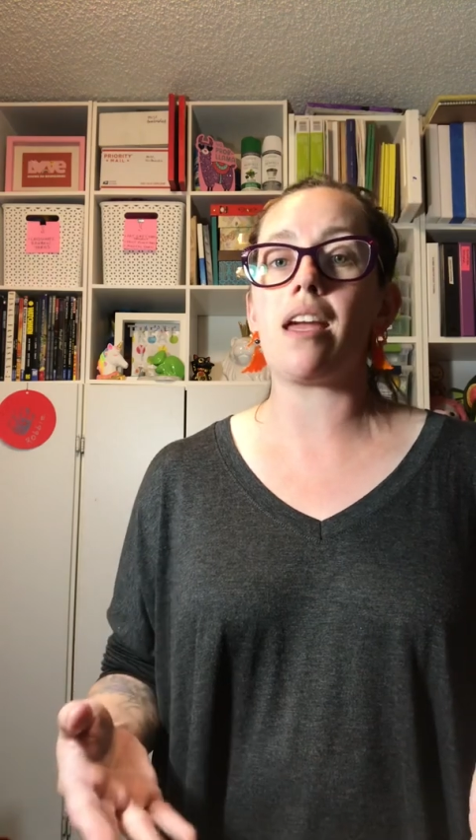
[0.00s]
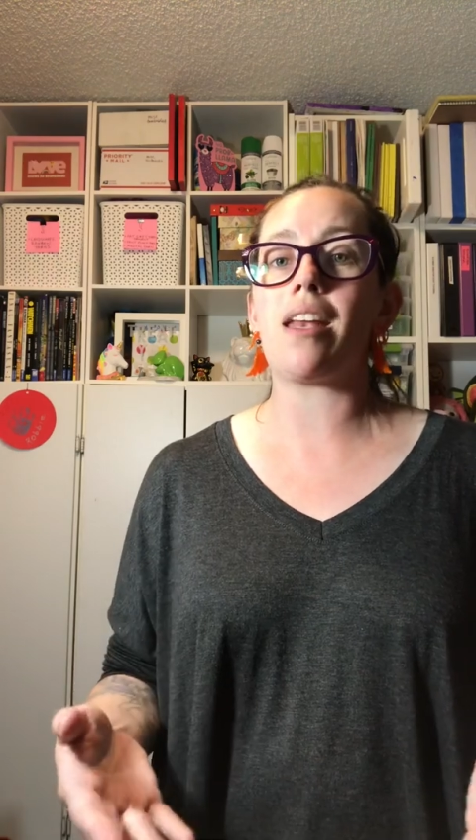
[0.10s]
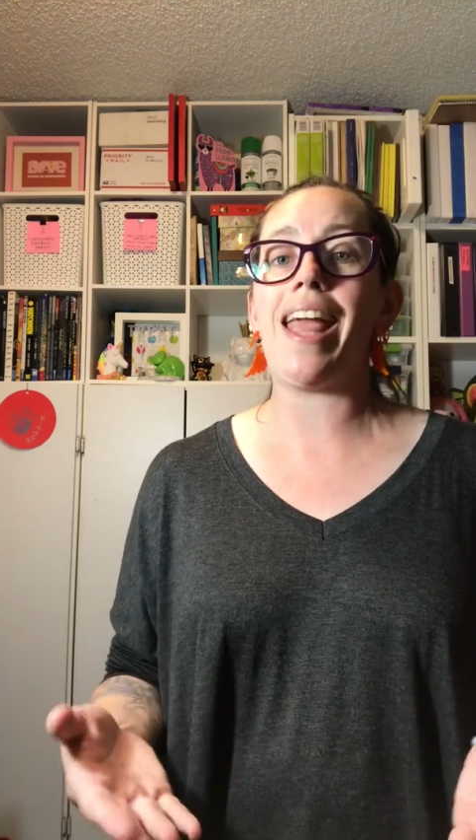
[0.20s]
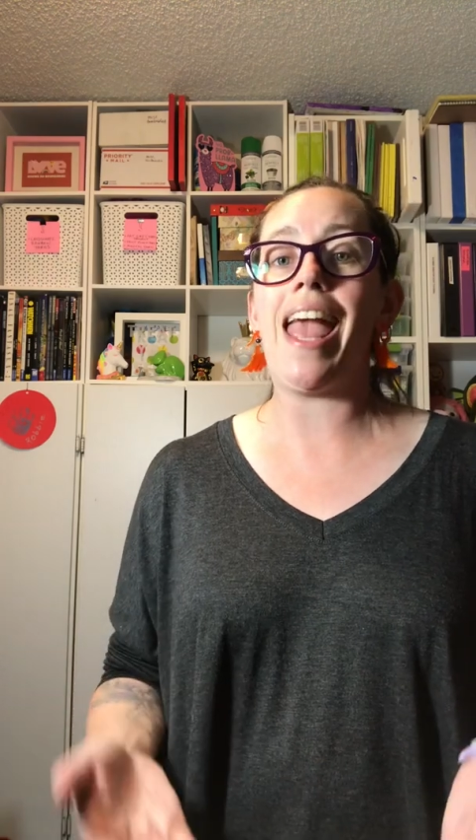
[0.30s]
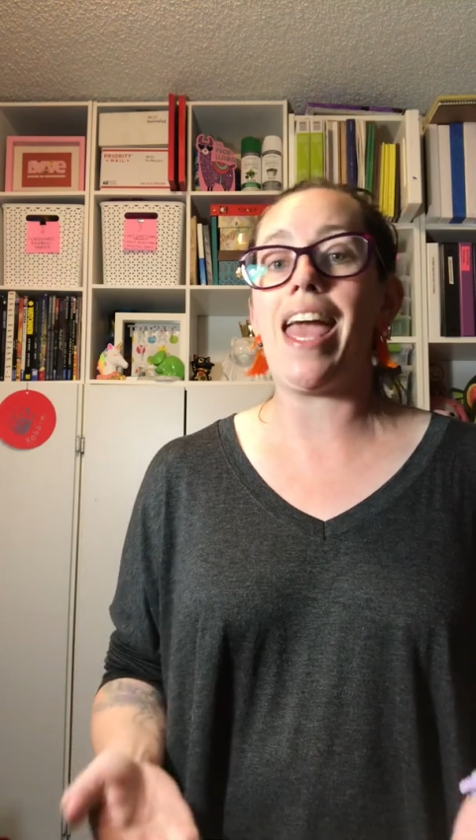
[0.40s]
it
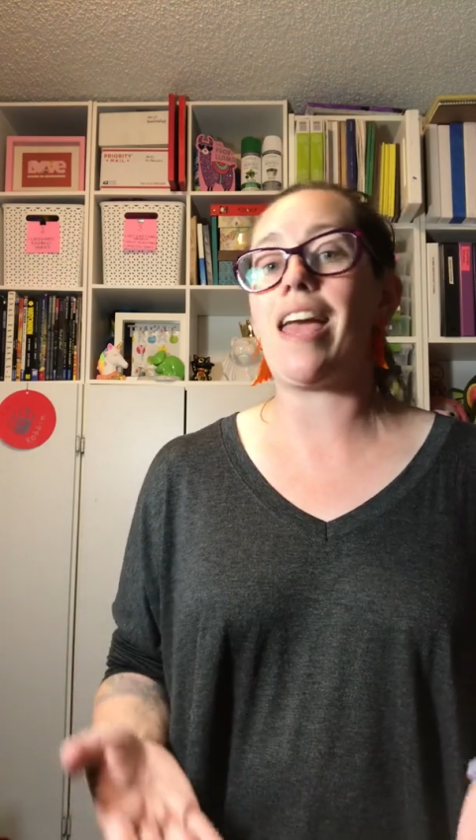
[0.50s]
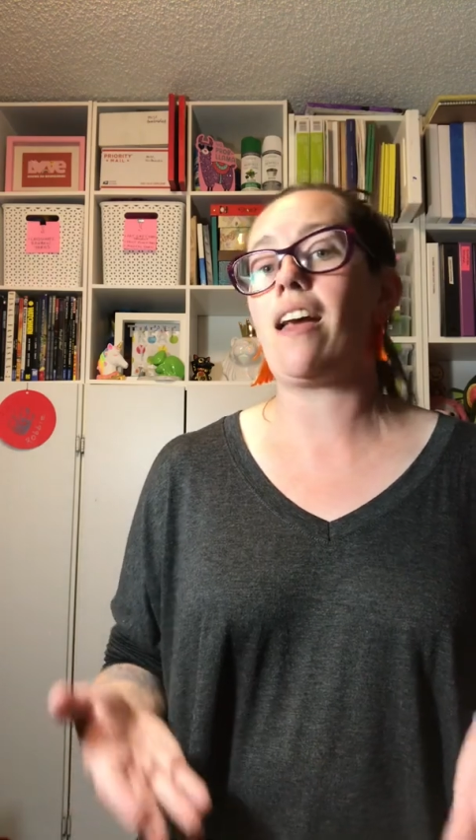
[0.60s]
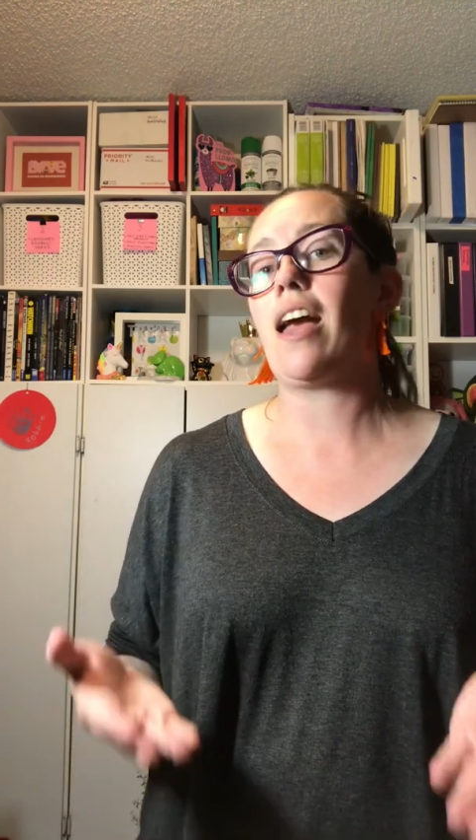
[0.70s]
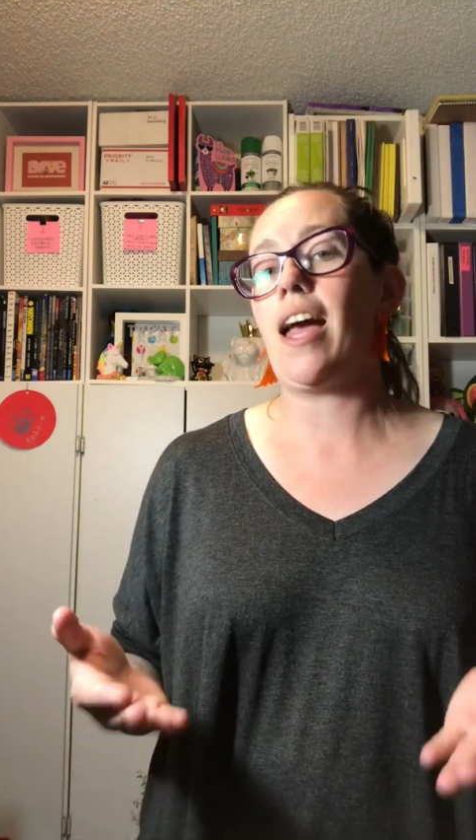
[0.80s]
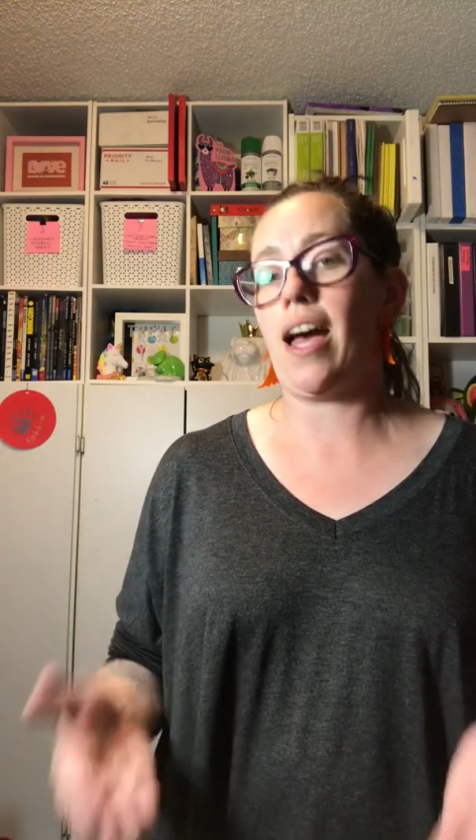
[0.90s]
a
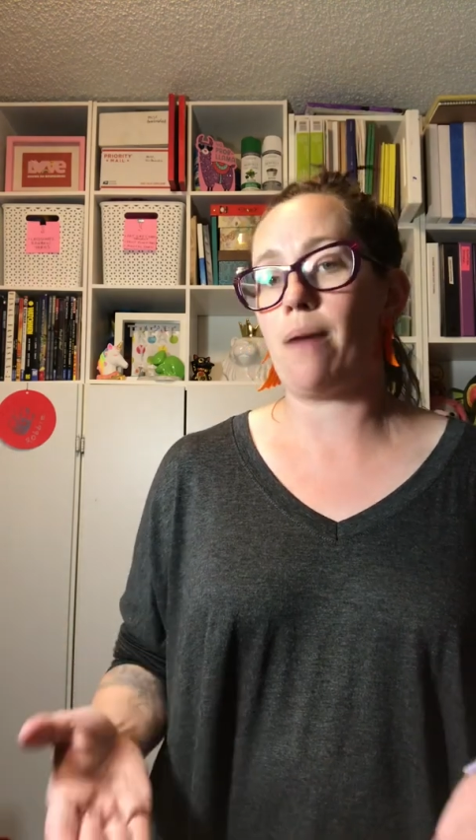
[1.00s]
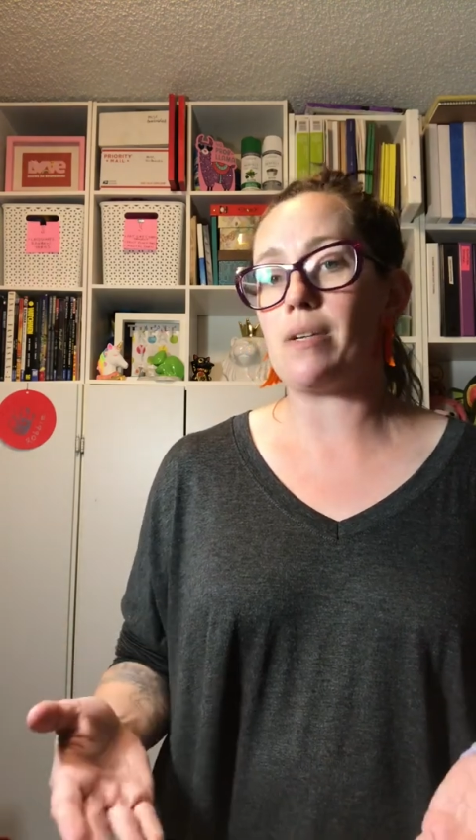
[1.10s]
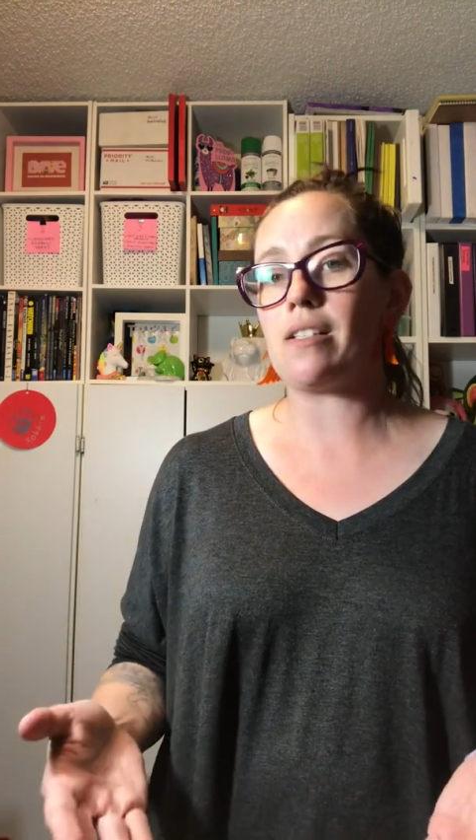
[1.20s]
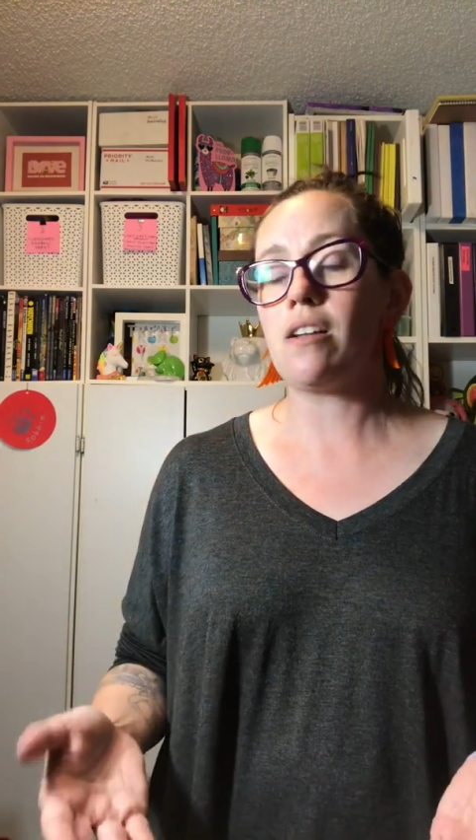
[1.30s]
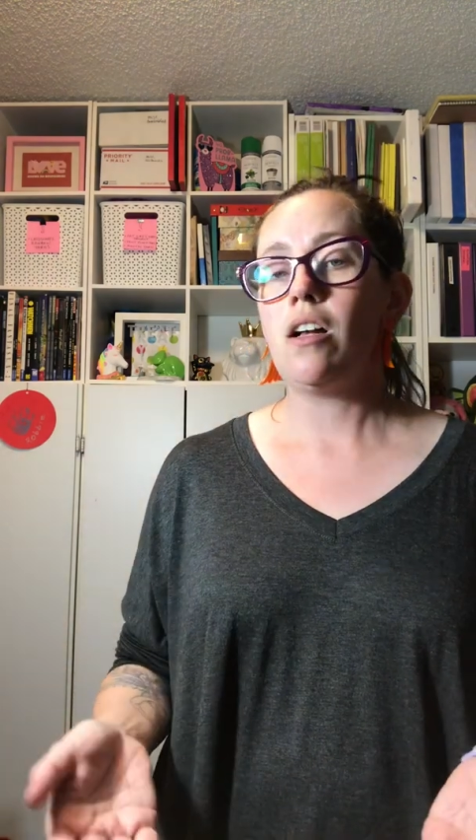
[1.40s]

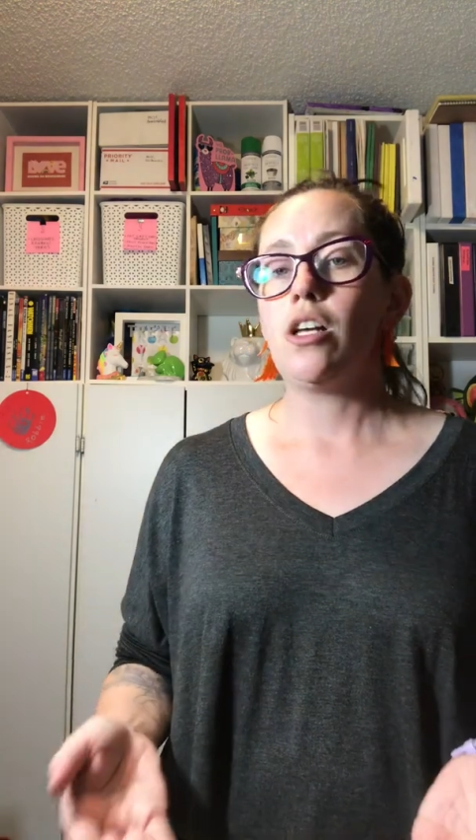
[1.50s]
habit.